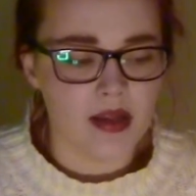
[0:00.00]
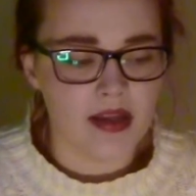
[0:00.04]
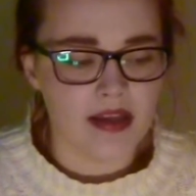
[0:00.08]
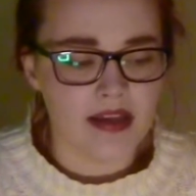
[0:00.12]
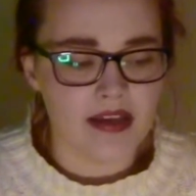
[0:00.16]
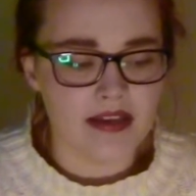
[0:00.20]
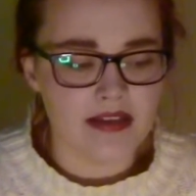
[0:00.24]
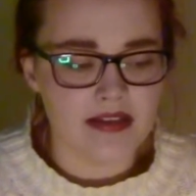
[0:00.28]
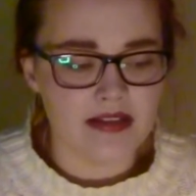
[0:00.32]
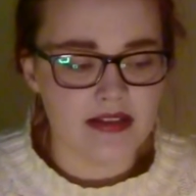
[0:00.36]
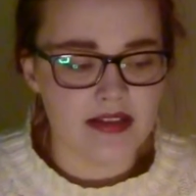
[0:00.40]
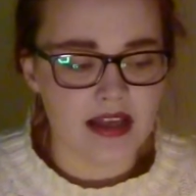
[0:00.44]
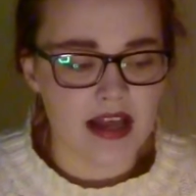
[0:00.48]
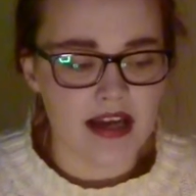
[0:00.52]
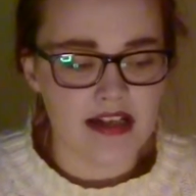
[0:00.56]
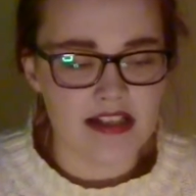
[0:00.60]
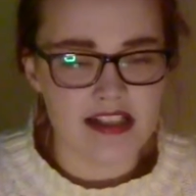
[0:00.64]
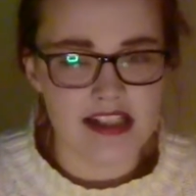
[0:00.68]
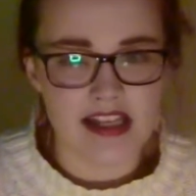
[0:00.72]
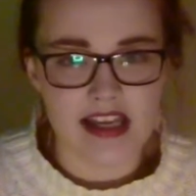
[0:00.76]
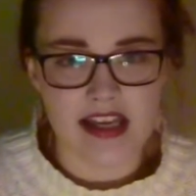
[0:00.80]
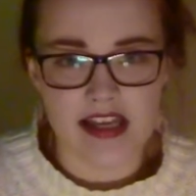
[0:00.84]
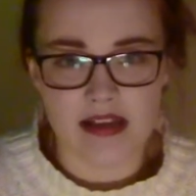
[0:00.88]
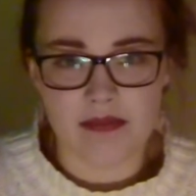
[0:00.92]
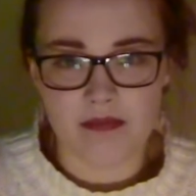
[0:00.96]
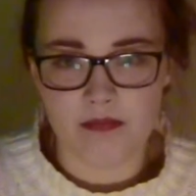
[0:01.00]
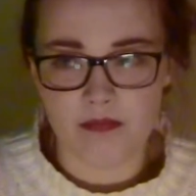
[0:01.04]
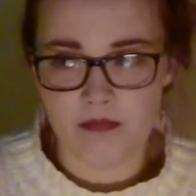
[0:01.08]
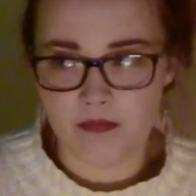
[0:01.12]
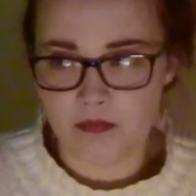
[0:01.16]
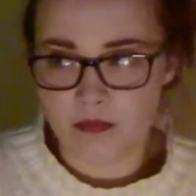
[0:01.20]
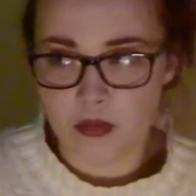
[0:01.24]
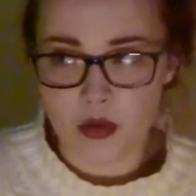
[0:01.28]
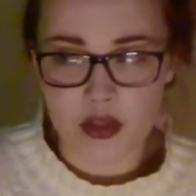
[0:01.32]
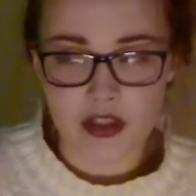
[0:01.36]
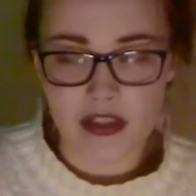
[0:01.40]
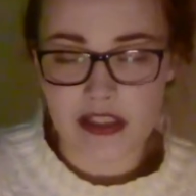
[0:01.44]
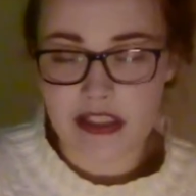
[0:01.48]
is actually a
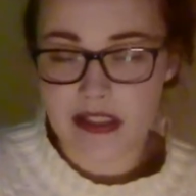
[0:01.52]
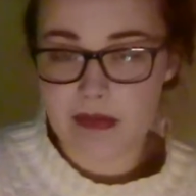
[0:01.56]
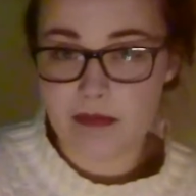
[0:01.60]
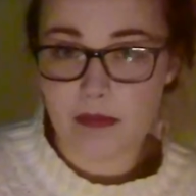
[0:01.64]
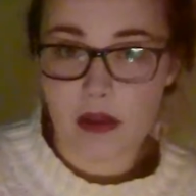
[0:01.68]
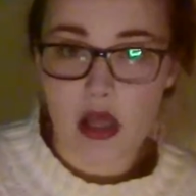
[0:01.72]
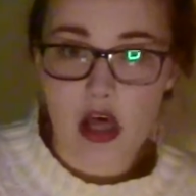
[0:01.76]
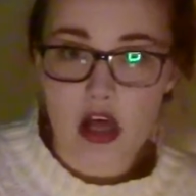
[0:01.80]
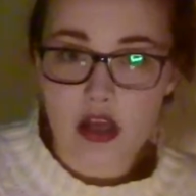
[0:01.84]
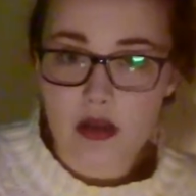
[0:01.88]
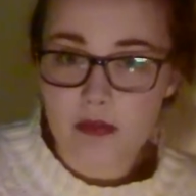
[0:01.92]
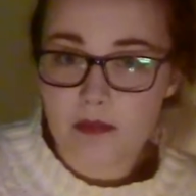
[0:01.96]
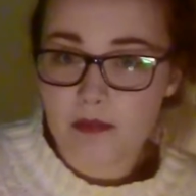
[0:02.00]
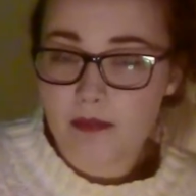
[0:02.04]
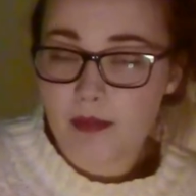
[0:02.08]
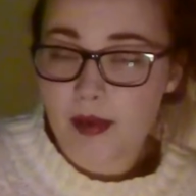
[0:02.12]
Pointless vlog,